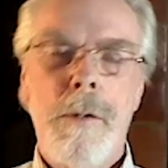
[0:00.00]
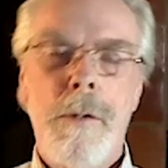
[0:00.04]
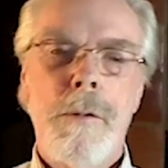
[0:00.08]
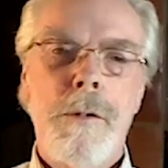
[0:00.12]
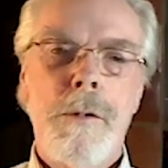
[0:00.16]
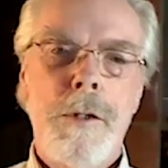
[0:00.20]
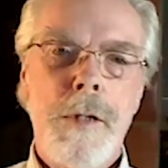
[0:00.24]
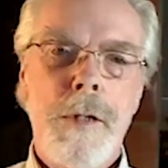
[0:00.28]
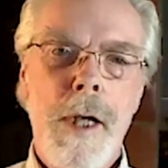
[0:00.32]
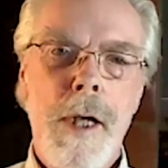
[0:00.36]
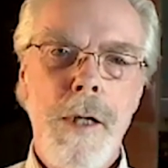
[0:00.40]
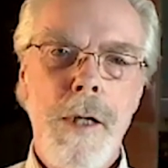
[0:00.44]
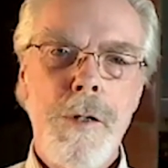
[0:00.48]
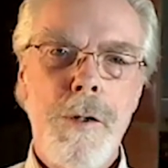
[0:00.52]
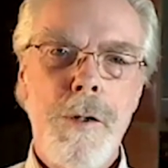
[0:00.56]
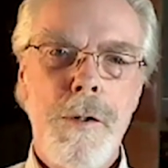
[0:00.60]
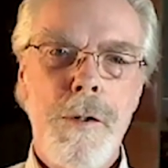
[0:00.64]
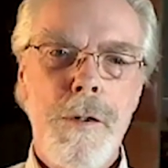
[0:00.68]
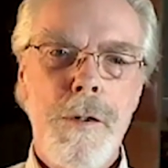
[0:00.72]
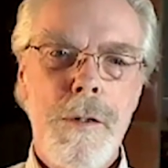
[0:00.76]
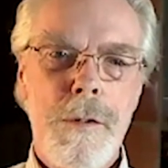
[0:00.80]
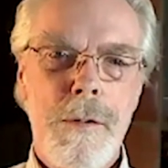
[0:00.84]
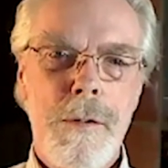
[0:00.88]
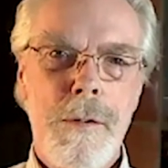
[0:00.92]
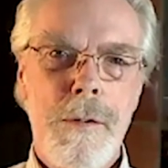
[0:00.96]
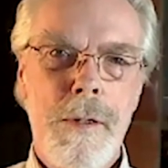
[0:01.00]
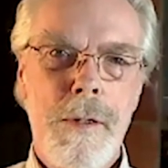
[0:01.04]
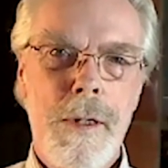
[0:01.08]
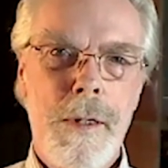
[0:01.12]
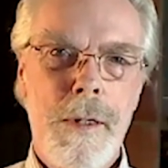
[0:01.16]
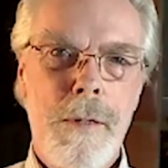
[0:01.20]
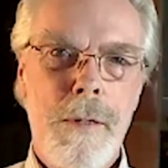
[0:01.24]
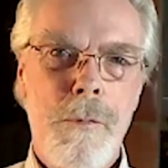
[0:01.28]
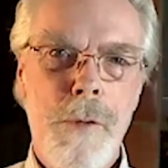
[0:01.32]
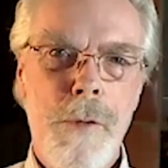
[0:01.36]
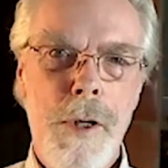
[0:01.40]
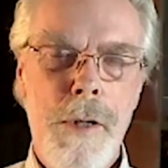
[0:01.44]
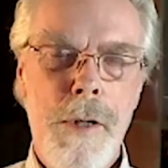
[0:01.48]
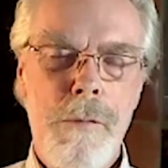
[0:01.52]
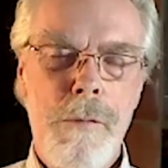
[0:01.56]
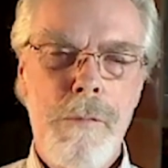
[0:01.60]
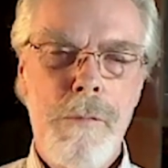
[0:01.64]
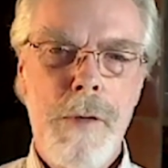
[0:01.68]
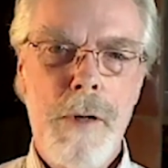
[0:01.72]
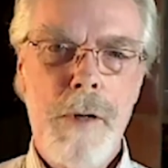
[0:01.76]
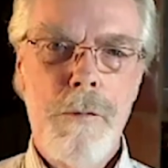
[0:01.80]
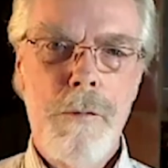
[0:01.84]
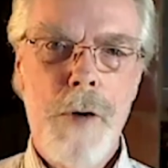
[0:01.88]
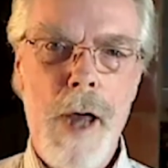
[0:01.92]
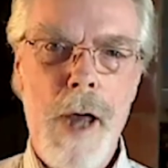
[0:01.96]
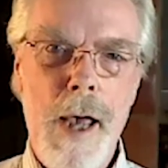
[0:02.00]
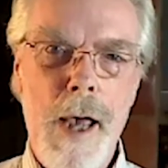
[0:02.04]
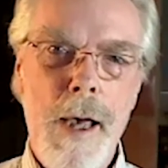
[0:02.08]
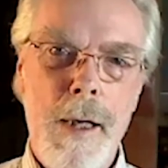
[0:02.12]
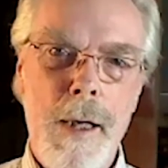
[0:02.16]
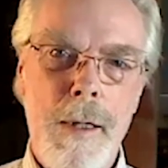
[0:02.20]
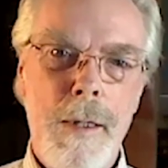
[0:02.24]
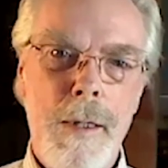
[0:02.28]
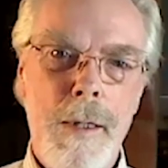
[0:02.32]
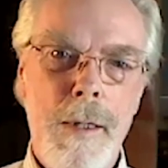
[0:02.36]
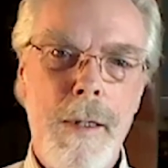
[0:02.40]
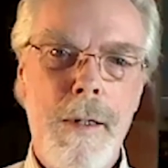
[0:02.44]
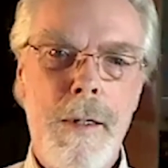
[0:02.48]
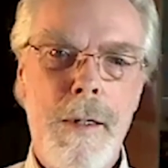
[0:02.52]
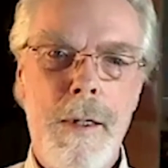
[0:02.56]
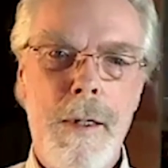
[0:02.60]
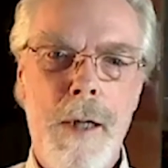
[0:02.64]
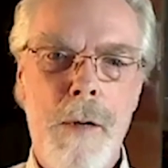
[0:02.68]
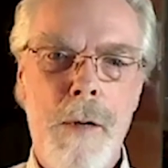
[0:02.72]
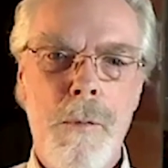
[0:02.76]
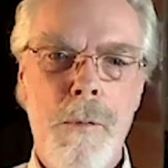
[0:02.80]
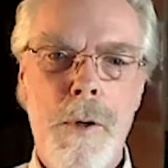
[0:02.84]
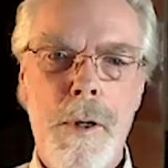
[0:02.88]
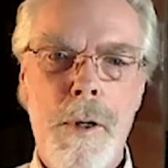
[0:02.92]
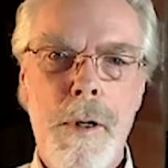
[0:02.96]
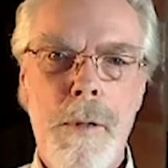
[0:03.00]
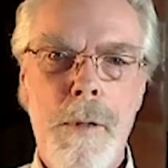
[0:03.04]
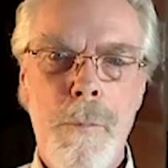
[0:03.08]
stations that we've ever had in the network.